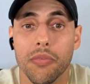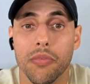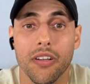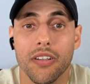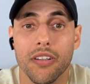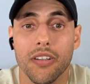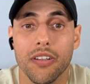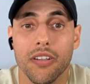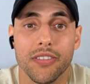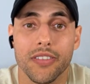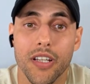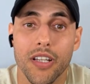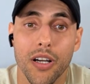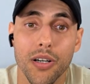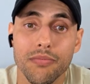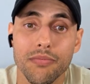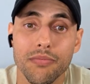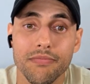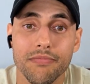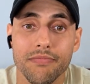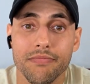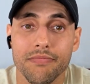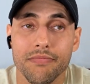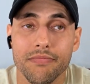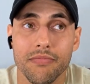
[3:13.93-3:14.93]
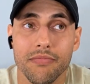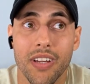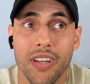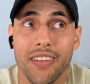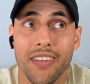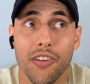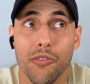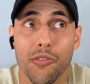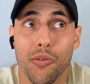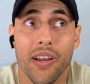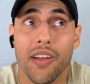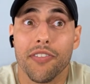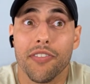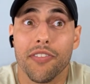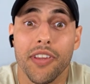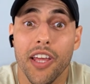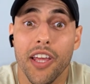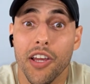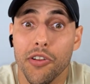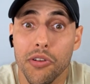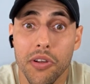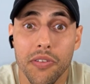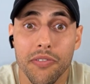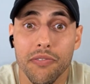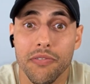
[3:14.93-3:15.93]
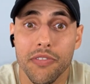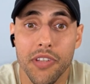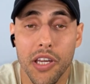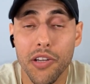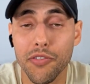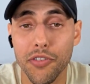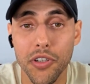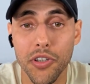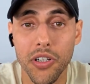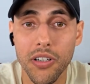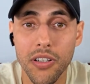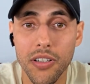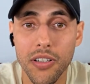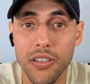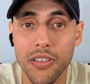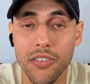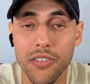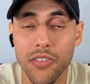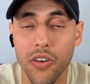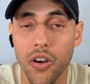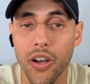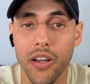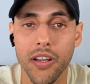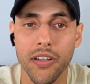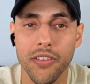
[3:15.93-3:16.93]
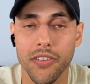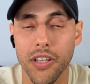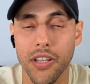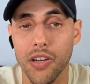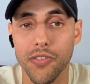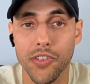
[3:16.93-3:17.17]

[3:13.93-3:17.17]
because I think right after that you have Denver, right?